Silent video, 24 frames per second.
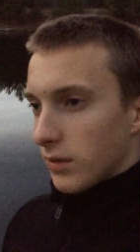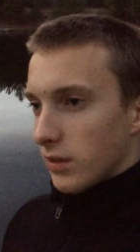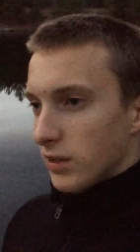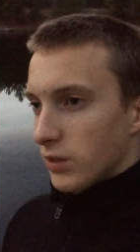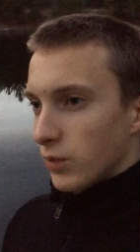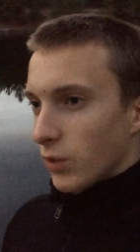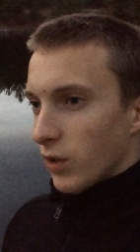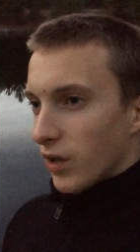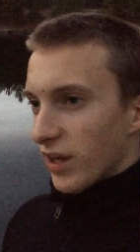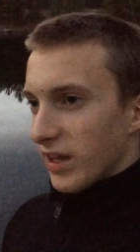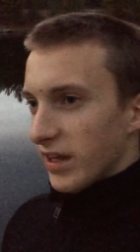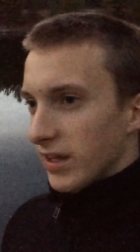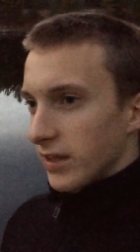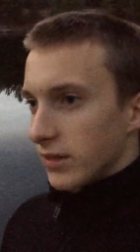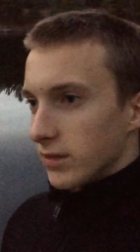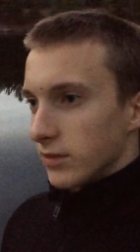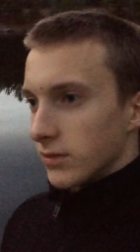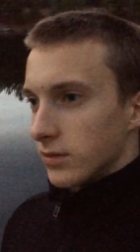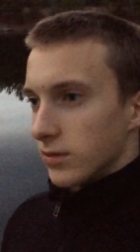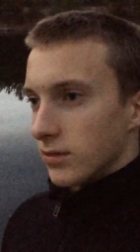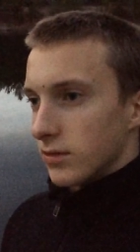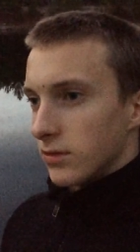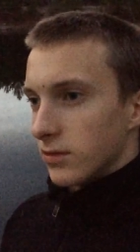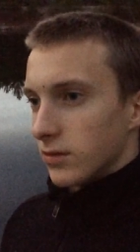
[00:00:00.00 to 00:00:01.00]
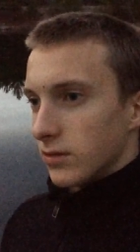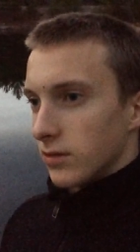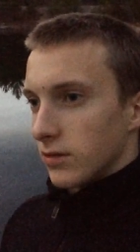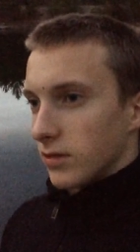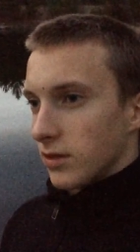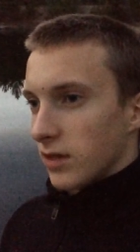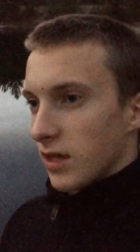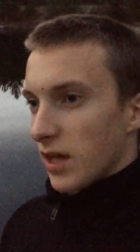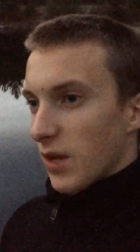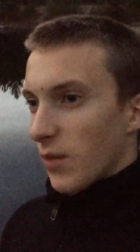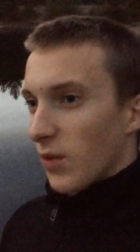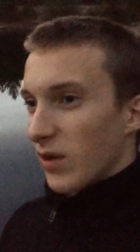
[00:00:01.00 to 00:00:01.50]
is what is,
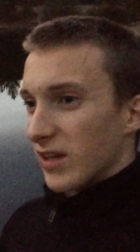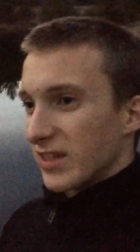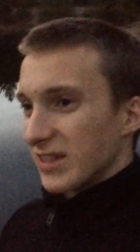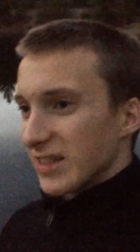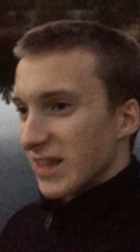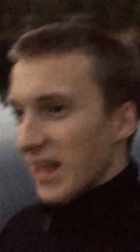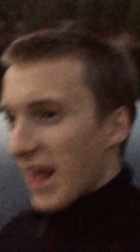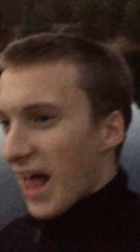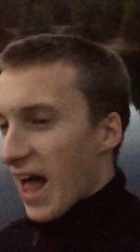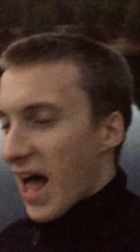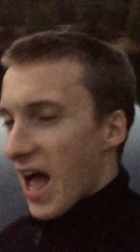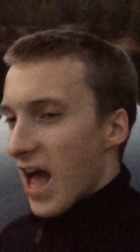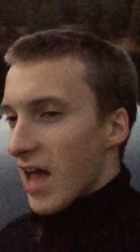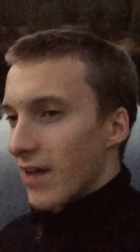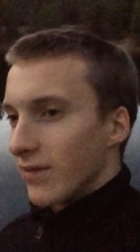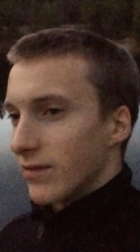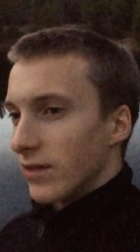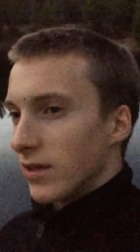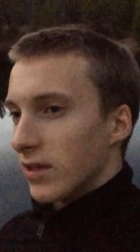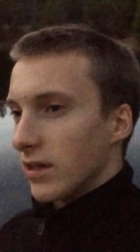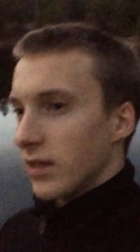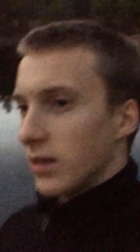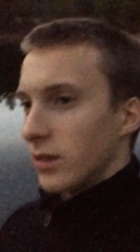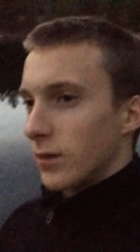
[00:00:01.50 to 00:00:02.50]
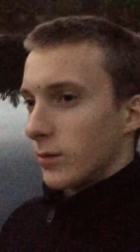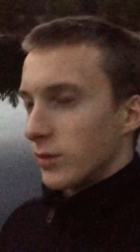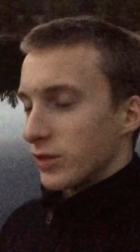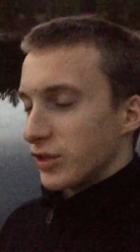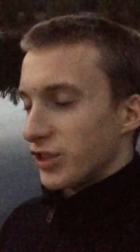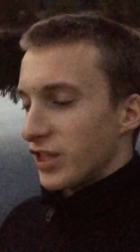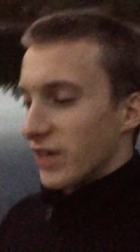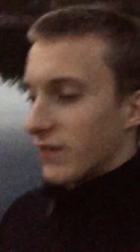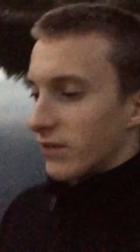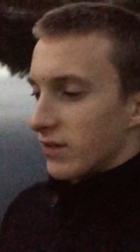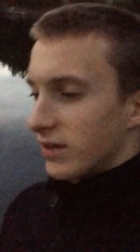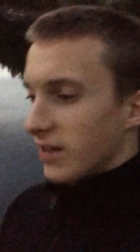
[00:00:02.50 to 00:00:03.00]
and what is live, and
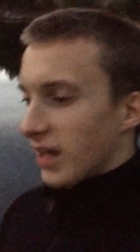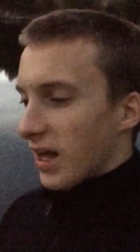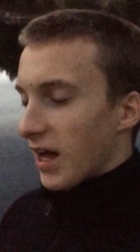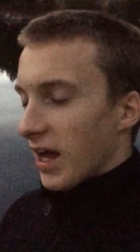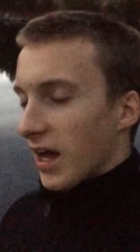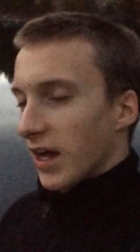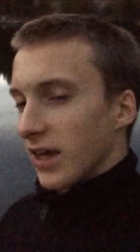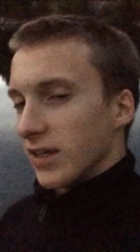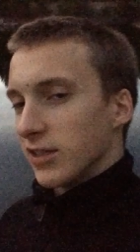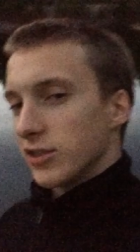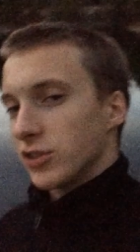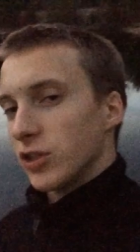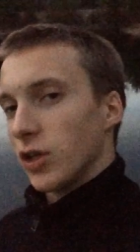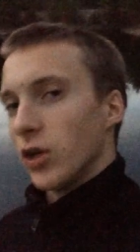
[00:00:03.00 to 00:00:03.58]
which never dies.